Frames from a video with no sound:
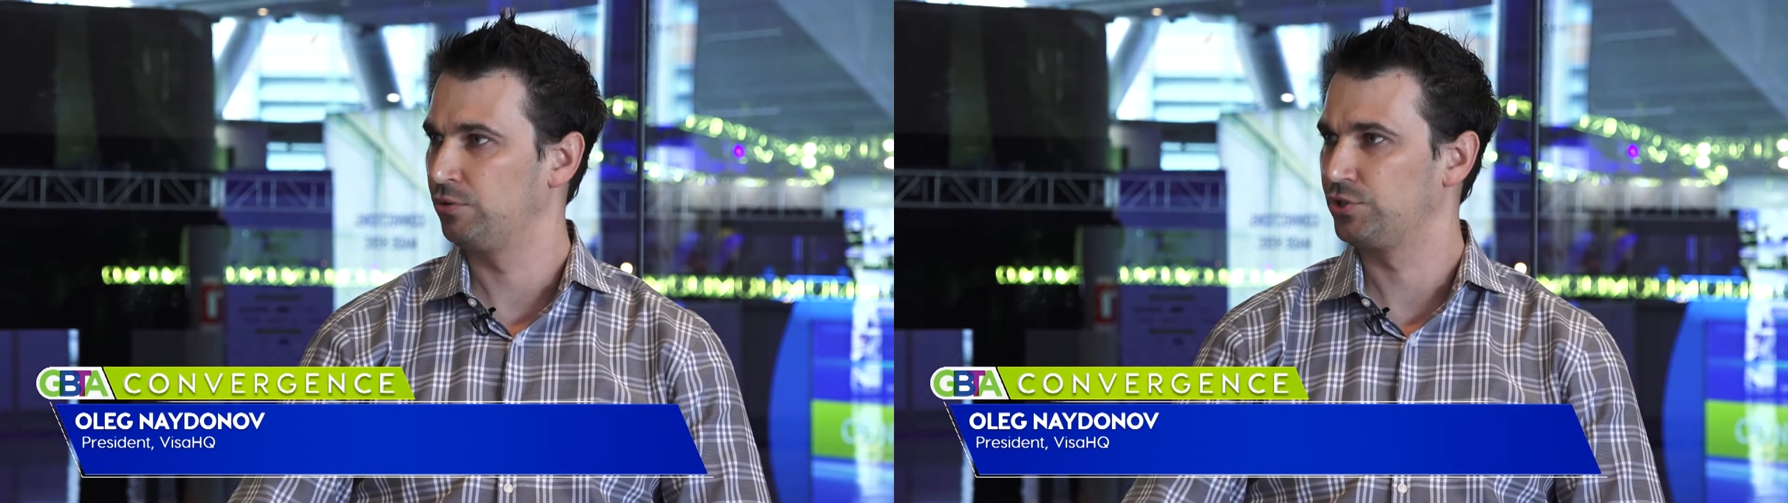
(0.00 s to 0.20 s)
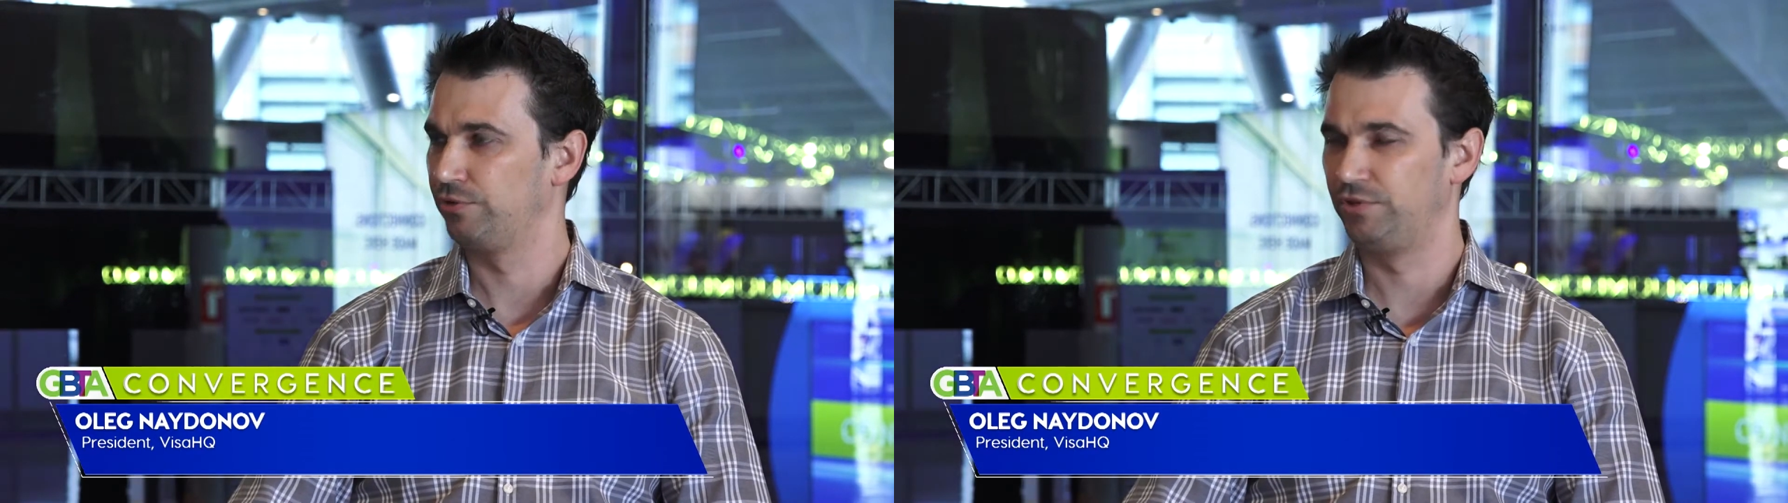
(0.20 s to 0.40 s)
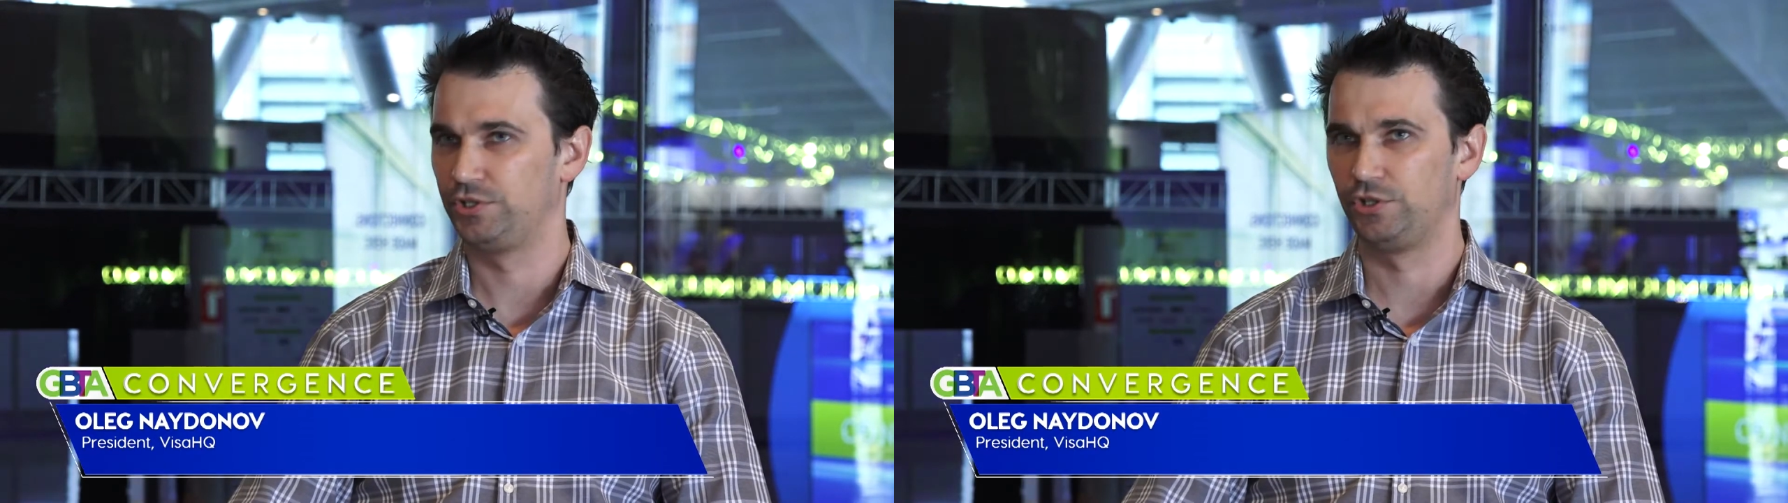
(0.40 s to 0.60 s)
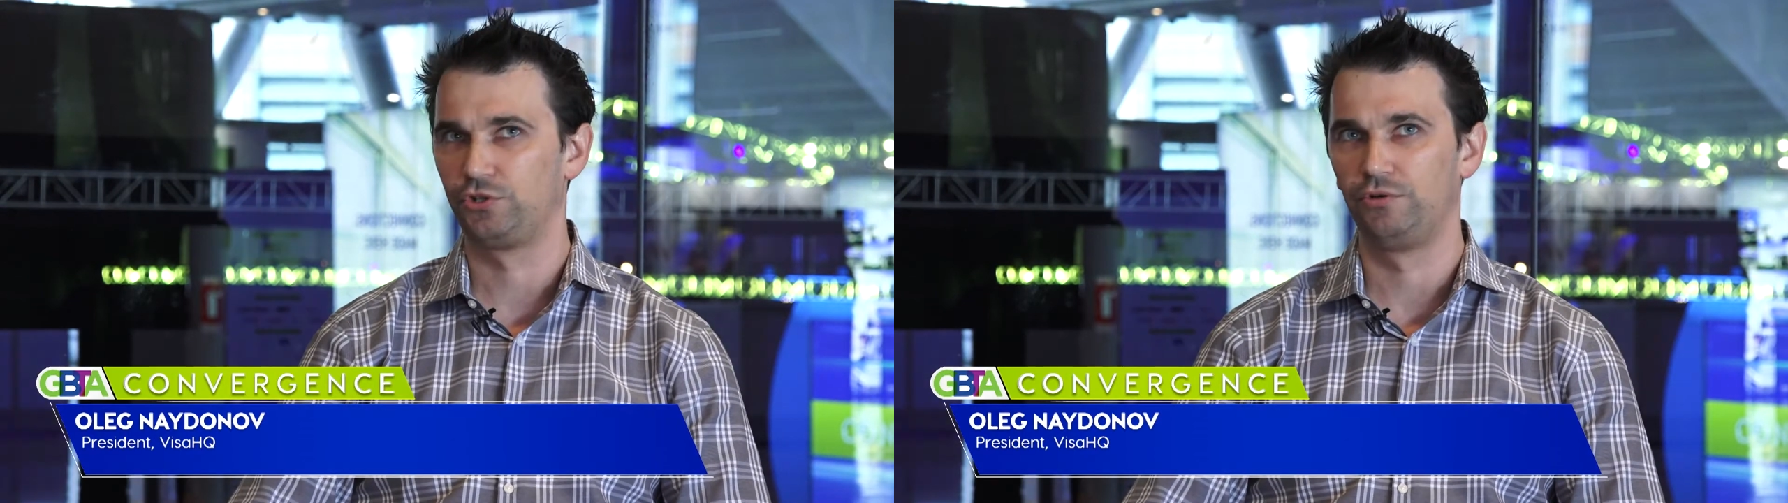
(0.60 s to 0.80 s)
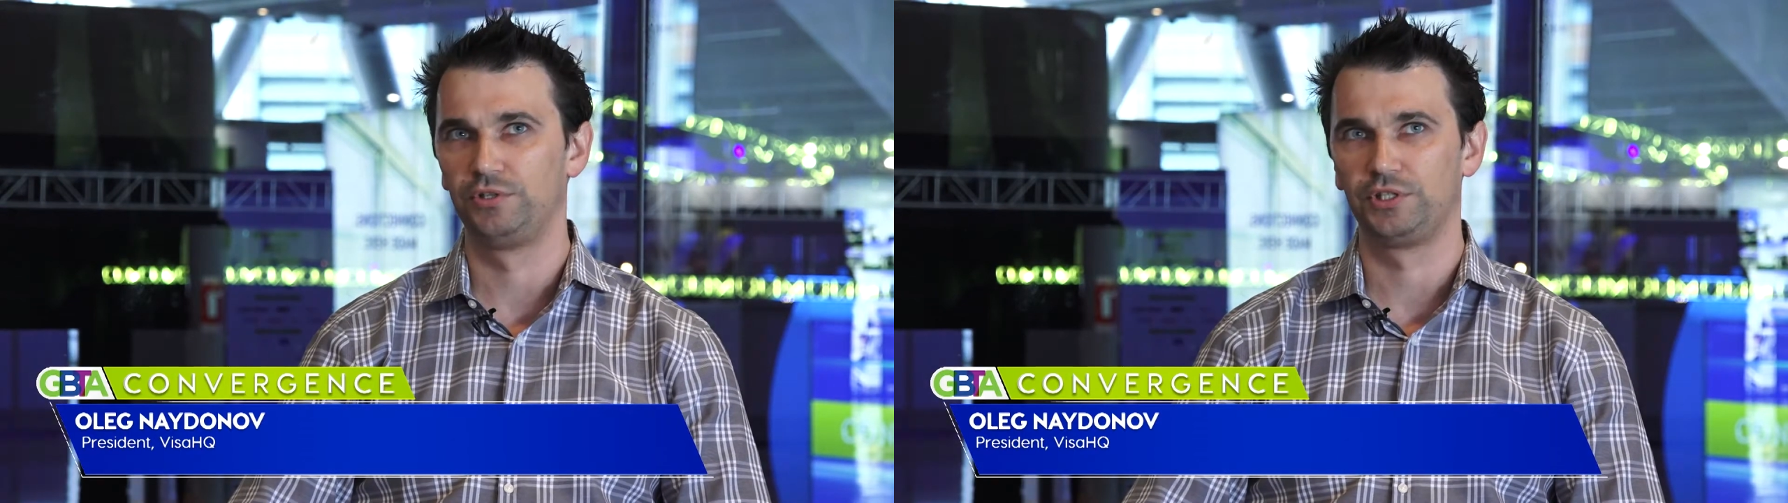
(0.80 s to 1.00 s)
so
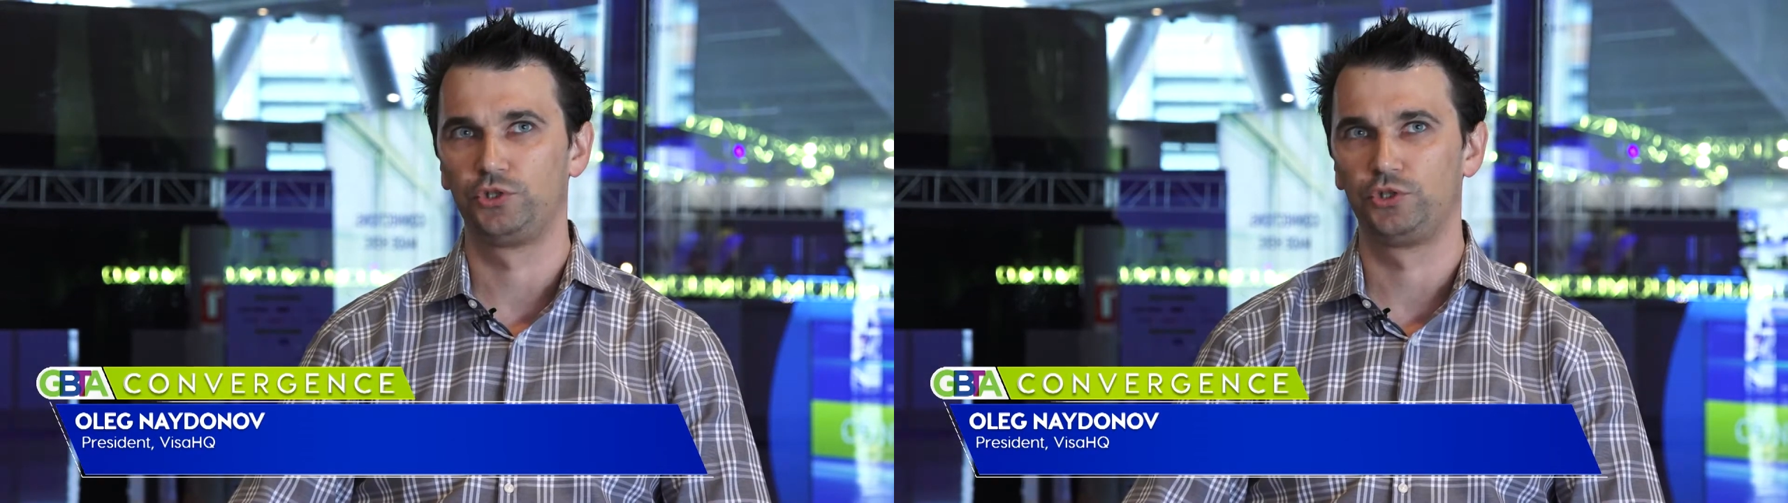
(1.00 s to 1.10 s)
VisaHQ is in